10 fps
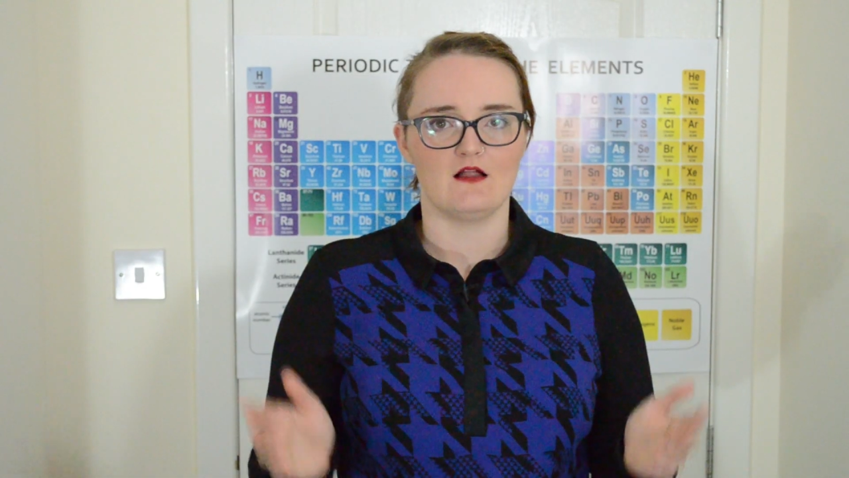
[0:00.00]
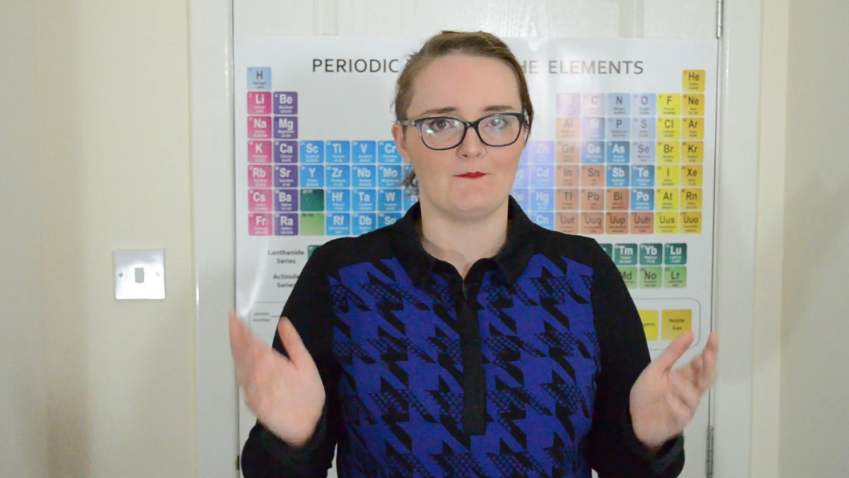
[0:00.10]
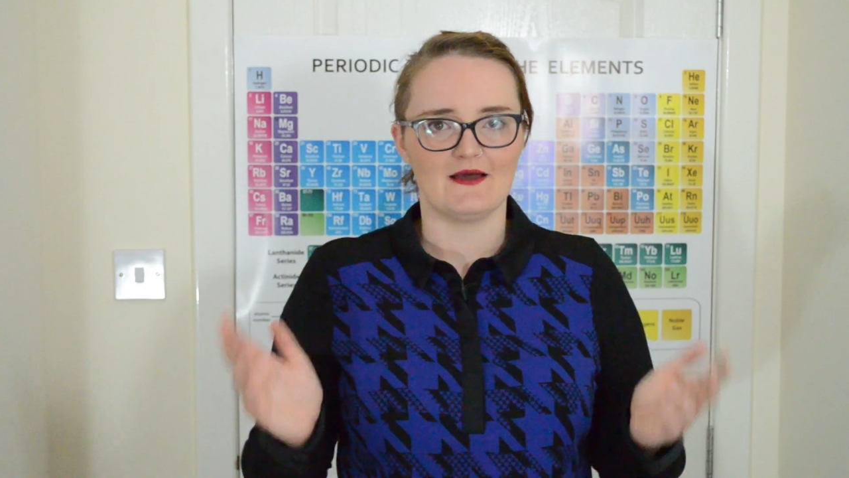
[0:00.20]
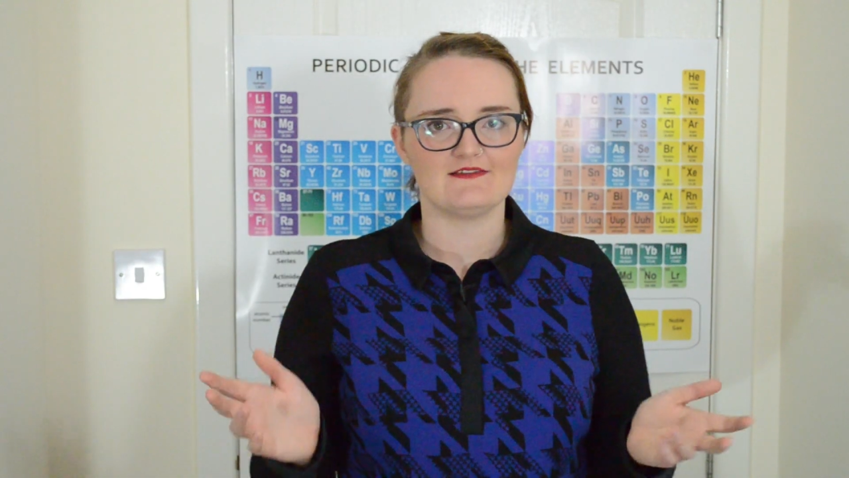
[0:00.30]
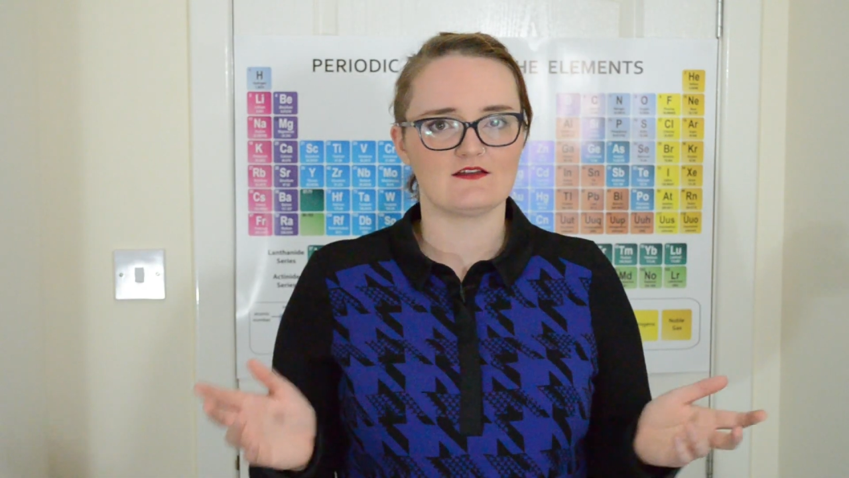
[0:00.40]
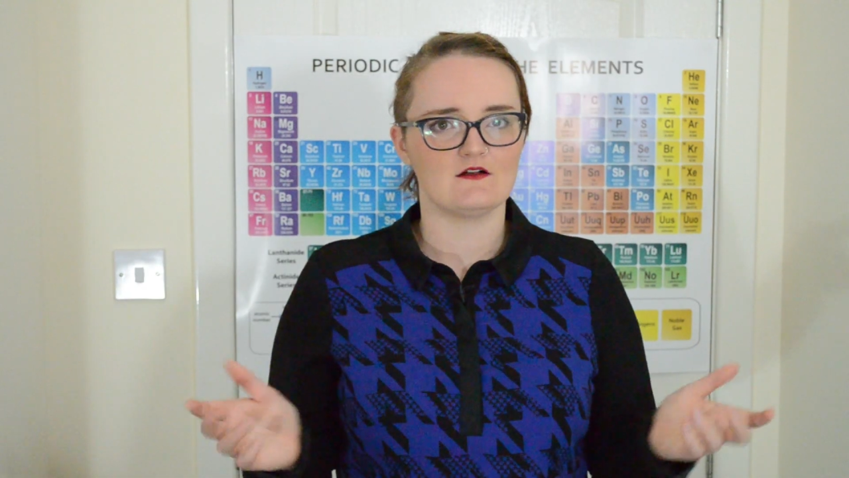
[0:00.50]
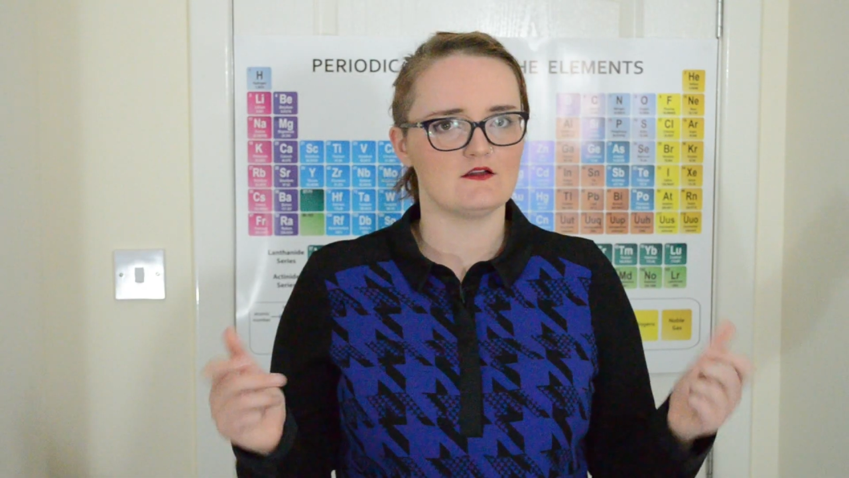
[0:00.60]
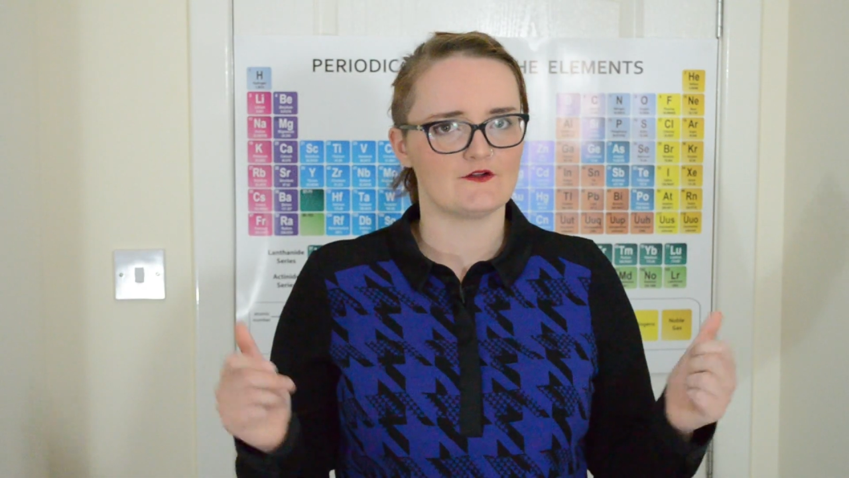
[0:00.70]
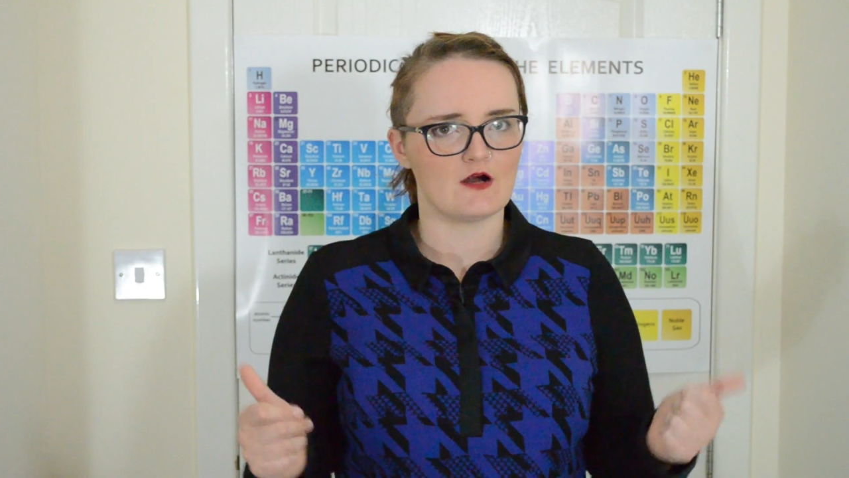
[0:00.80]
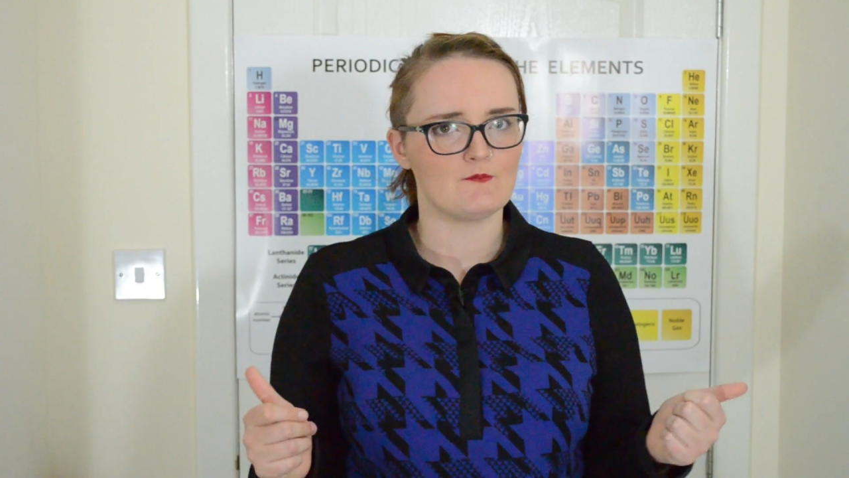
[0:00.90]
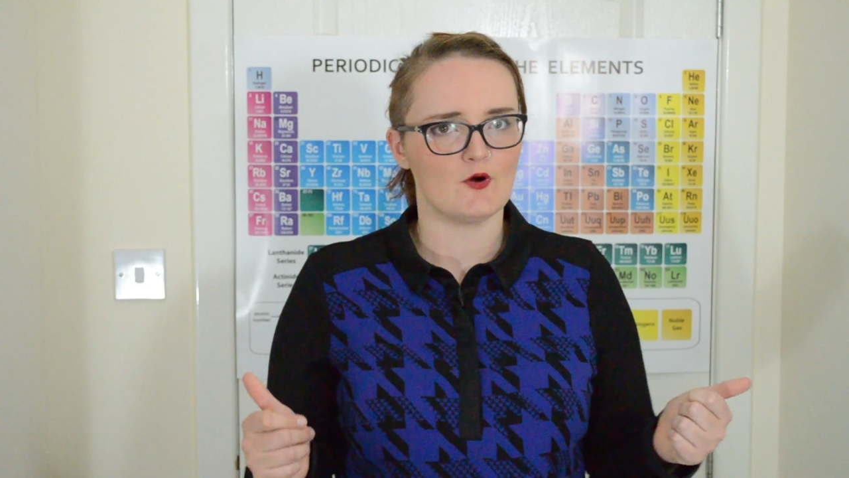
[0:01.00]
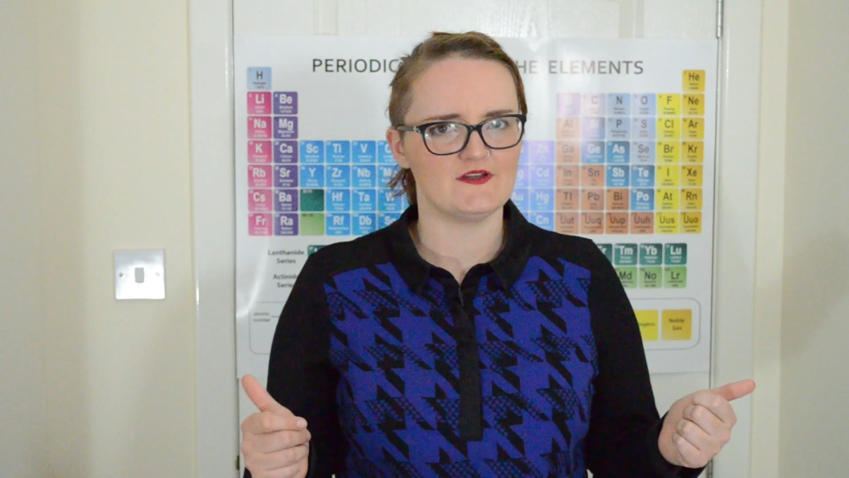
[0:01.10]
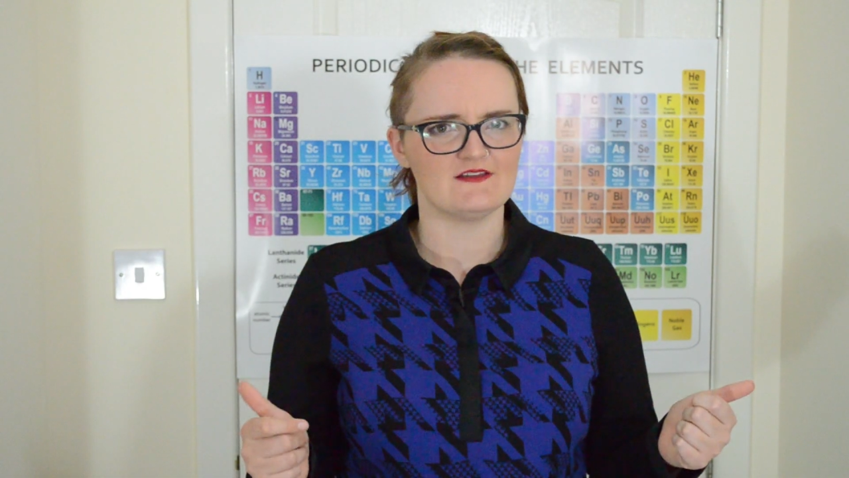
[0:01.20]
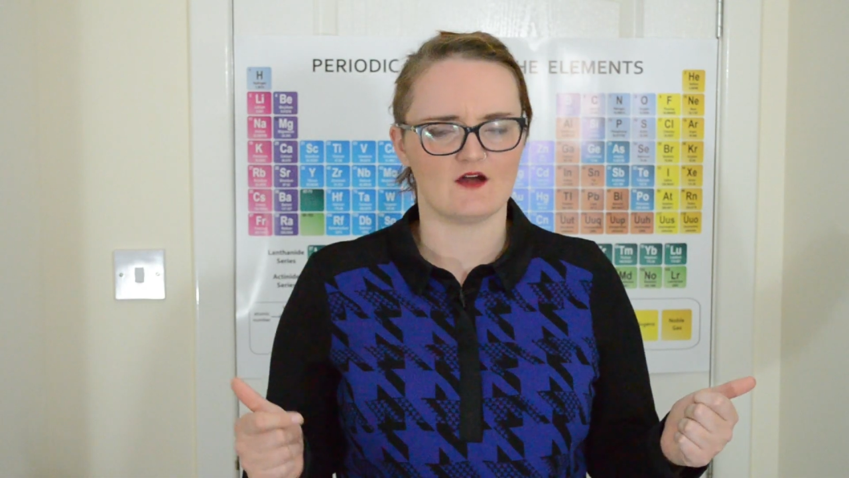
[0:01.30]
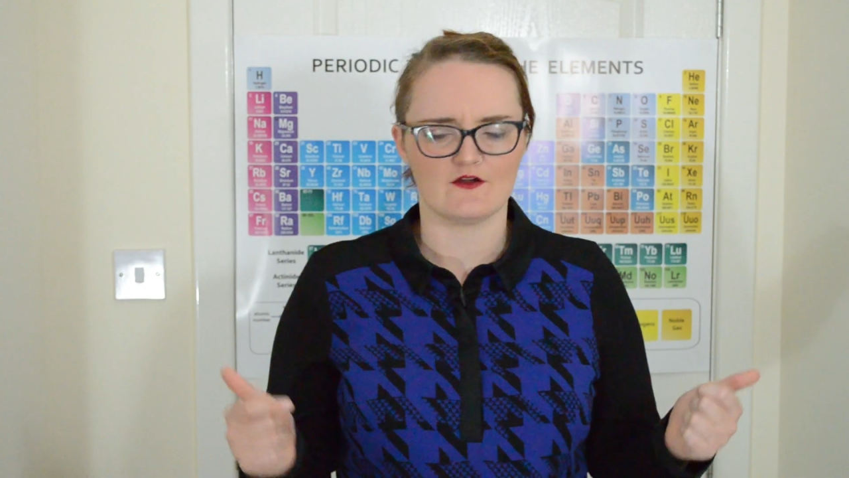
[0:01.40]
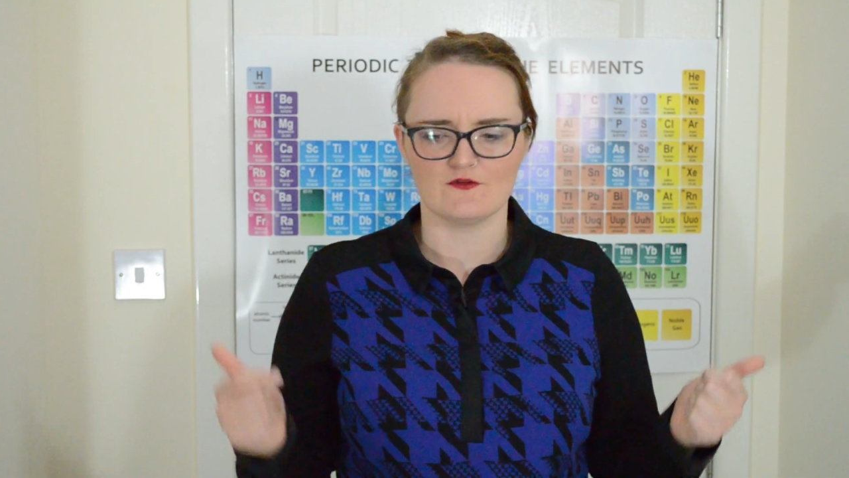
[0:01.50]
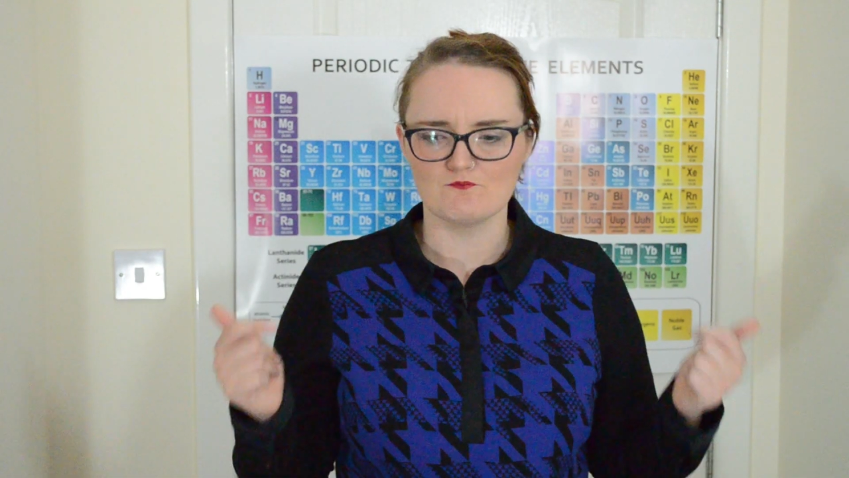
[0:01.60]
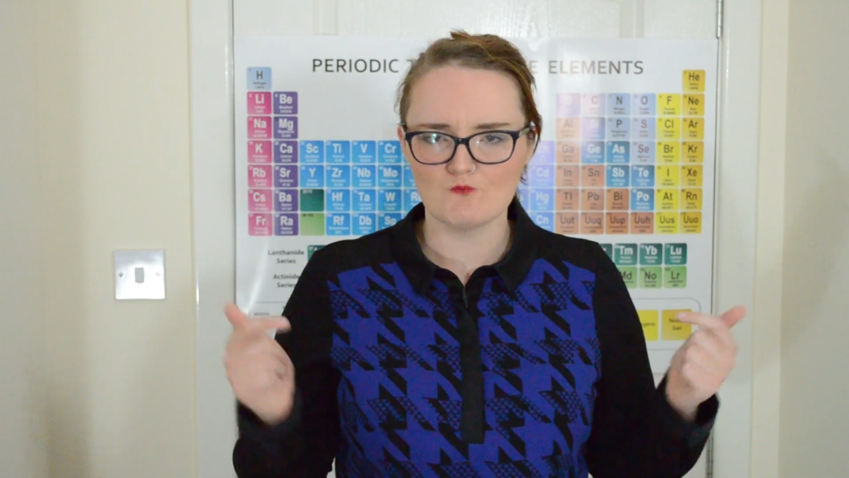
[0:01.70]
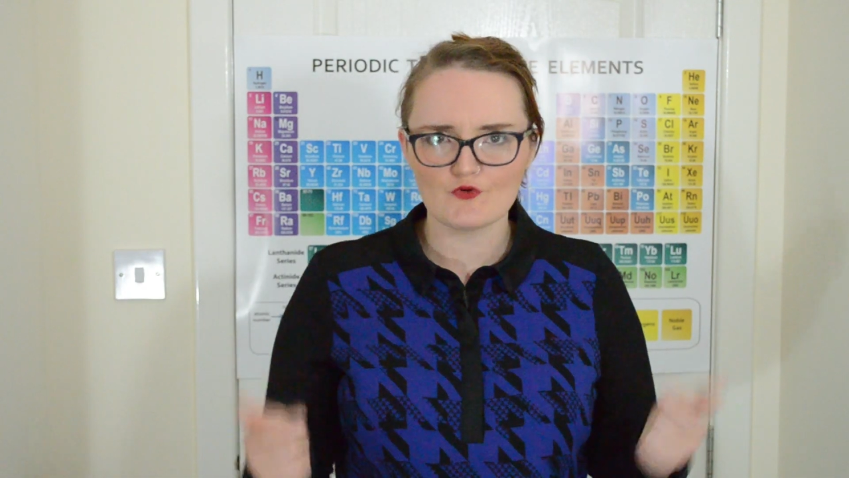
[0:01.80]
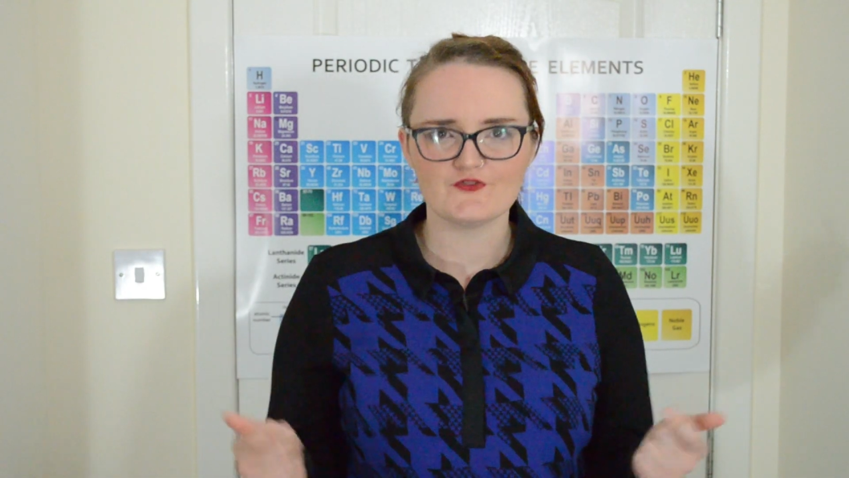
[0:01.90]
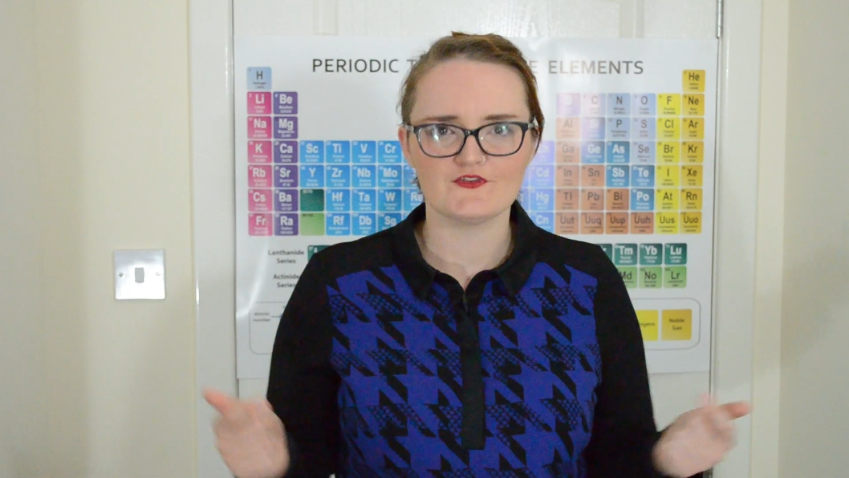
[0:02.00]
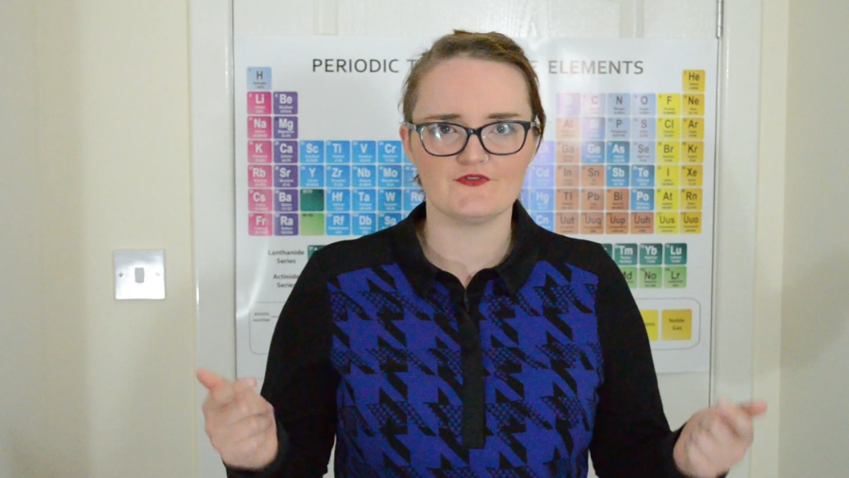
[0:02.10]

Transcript: a bicycle and our bodies are the most